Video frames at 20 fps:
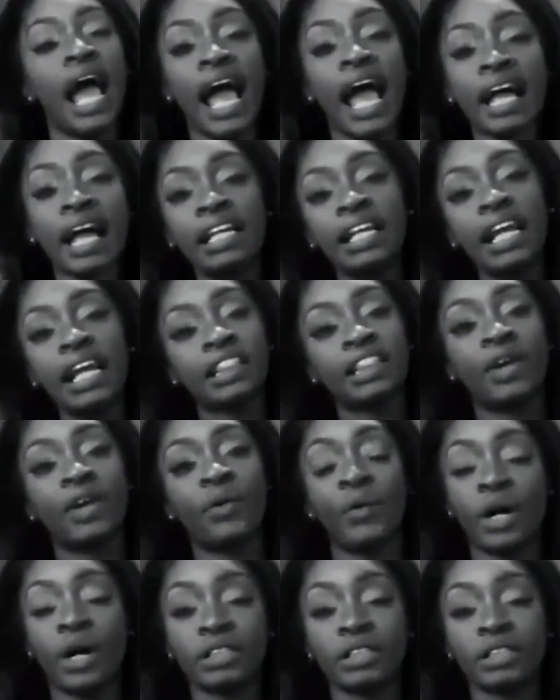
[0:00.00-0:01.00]
Ain't
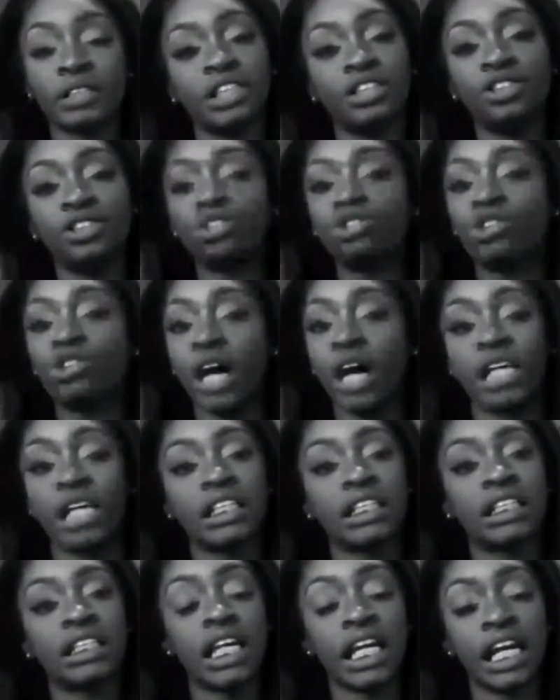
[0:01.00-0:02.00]
nothing worse than you
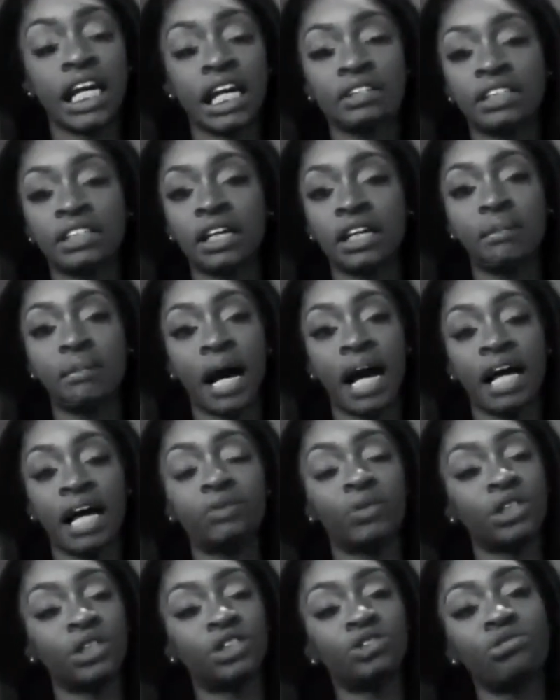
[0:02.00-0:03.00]
trying to tell
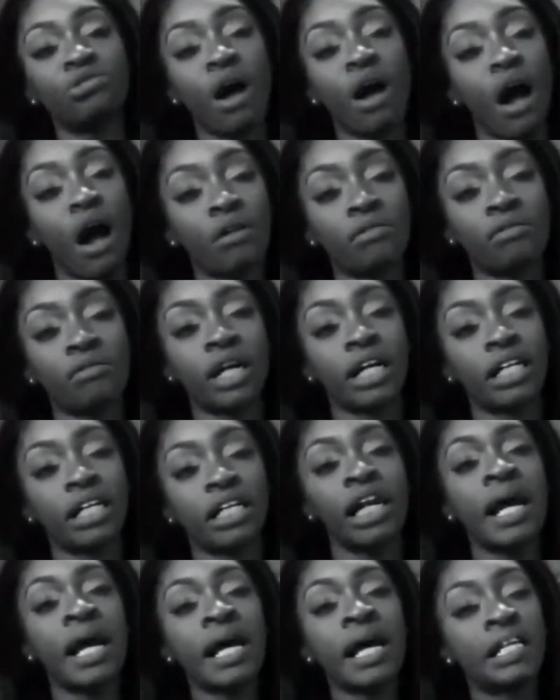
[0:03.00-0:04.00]
somebody what you
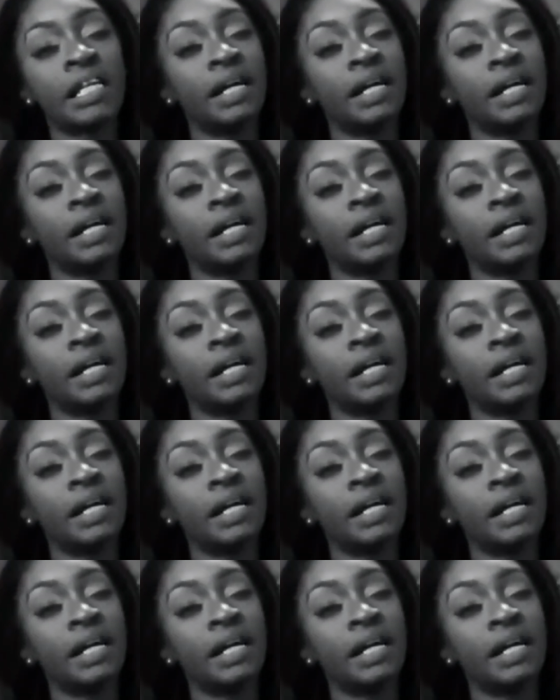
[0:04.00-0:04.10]
already